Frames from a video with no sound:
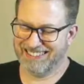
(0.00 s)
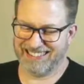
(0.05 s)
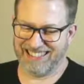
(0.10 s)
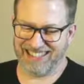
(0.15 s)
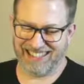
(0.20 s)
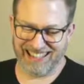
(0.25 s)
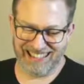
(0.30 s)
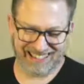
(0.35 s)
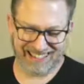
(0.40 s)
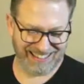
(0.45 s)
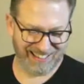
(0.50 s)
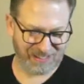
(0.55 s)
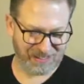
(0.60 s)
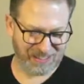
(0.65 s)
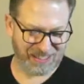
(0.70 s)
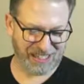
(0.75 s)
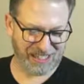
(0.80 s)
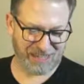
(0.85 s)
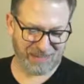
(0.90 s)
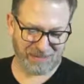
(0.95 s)
Yeah,
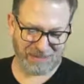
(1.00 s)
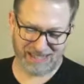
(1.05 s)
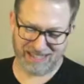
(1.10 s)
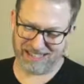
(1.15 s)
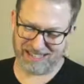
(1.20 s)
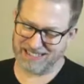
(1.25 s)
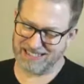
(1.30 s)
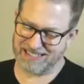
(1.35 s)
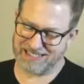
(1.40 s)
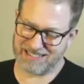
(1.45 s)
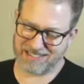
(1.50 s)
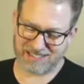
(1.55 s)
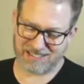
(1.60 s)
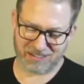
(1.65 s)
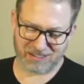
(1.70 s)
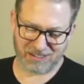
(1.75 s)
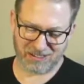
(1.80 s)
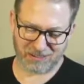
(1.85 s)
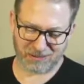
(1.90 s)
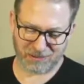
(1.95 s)
we all, man, it's a
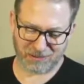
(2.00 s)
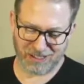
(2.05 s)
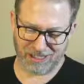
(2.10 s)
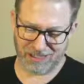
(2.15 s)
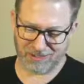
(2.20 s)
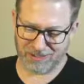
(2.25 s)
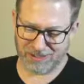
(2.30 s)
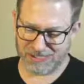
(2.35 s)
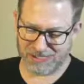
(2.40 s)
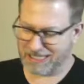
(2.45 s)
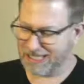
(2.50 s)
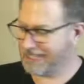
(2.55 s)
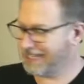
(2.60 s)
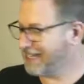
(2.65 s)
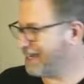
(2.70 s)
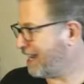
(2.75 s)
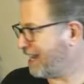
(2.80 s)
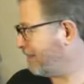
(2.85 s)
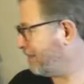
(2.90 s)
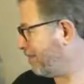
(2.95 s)
struggle for all of us.
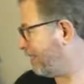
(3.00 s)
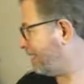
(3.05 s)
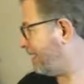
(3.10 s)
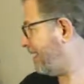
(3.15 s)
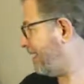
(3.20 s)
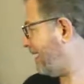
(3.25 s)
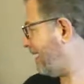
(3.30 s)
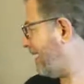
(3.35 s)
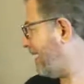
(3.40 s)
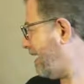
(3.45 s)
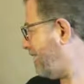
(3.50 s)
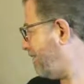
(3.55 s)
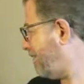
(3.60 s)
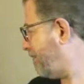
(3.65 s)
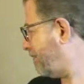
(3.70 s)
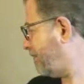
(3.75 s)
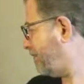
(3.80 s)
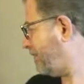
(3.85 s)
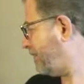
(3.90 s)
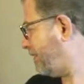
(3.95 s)
I'm lucky I
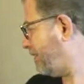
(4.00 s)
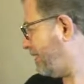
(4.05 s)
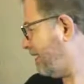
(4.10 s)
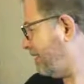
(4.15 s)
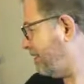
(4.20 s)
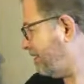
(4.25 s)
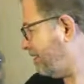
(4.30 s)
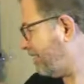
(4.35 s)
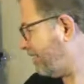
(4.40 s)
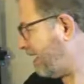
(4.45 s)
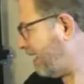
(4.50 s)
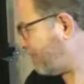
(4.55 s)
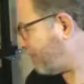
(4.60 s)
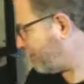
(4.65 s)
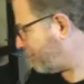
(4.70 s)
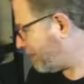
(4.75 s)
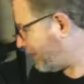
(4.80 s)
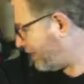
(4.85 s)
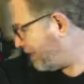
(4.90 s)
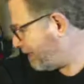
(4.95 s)
have half
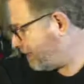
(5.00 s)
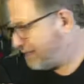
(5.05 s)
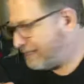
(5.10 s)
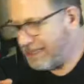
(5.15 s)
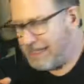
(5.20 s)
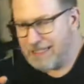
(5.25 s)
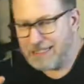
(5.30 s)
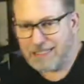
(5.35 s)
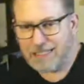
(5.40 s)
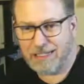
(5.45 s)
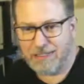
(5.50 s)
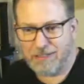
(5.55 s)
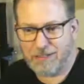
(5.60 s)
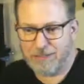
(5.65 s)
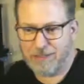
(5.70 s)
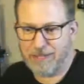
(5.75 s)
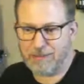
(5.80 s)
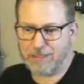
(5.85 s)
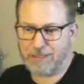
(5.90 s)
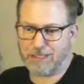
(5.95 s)
of my desk here to
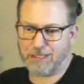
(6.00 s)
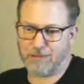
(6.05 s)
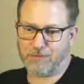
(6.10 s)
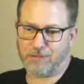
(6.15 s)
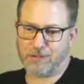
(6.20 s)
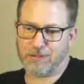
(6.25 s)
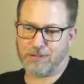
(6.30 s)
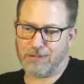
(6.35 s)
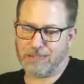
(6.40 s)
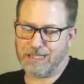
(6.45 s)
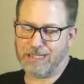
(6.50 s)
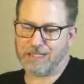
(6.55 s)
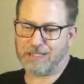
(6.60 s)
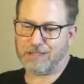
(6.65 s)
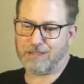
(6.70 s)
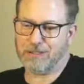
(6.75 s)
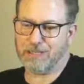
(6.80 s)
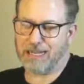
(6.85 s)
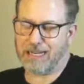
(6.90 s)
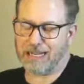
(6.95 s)
be able to devote to these
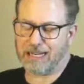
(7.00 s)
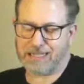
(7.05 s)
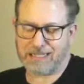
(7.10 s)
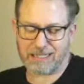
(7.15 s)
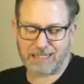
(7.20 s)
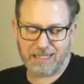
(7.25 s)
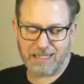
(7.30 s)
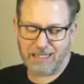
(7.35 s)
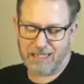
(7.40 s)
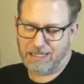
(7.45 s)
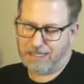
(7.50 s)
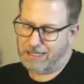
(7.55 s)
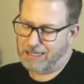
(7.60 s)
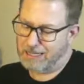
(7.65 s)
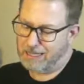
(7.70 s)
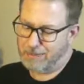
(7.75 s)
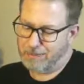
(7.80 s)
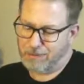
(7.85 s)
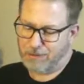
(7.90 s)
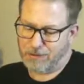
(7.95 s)
two guys.
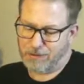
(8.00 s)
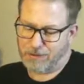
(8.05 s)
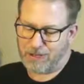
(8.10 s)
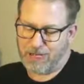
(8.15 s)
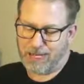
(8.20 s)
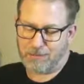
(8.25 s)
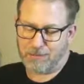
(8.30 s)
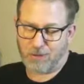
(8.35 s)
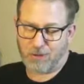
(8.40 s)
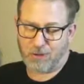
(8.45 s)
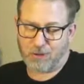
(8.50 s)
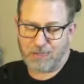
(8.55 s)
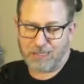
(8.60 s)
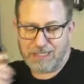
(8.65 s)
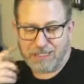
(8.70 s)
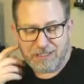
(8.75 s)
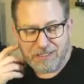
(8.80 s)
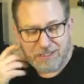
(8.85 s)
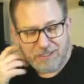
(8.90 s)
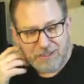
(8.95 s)
But if I had more than
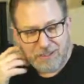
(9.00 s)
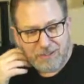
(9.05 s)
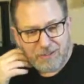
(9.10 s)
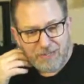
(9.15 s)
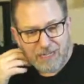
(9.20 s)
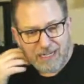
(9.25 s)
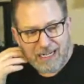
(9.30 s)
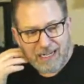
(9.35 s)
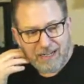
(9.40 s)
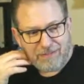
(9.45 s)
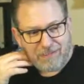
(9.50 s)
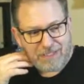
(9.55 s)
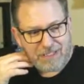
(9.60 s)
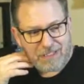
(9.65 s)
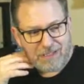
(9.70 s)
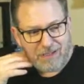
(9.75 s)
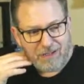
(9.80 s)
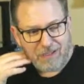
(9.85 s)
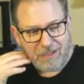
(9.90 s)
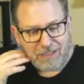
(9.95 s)
the two, I'd have to
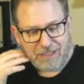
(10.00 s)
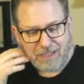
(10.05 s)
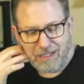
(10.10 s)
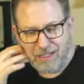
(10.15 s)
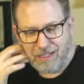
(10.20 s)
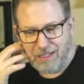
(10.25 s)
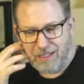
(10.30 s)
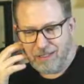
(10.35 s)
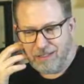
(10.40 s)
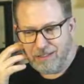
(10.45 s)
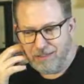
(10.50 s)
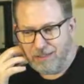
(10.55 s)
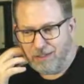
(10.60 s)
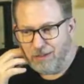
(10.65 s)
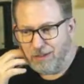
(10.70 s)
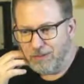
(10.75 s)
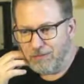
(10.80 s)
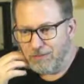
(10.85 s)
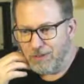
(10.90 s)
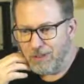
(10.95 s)
start
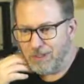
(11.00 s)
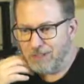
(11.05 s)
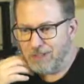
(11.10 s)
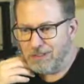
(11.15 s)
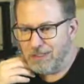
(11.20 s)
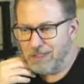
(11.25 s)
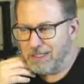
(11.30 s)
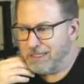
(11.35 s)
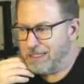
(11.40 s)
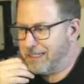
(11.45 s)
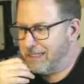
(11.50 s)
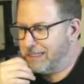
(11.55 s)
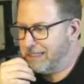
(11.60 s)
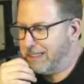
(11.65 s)
going vertical, I think.